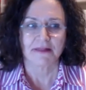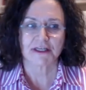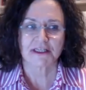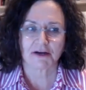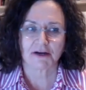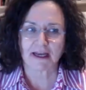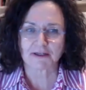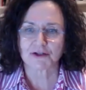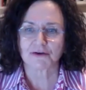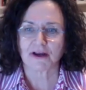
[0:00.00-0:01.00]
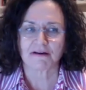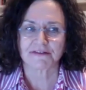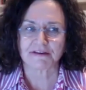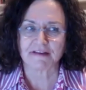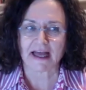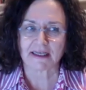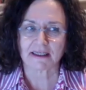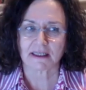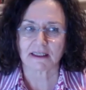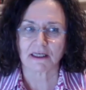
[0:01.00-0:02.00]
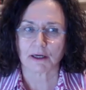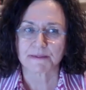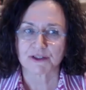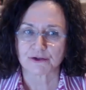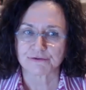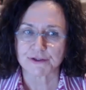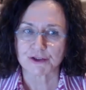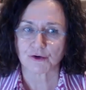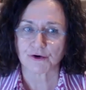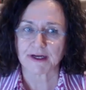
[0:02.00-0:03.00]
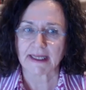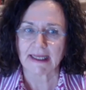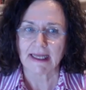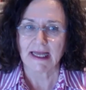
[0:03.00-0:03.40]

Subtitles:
the director of the Vatican Observatory,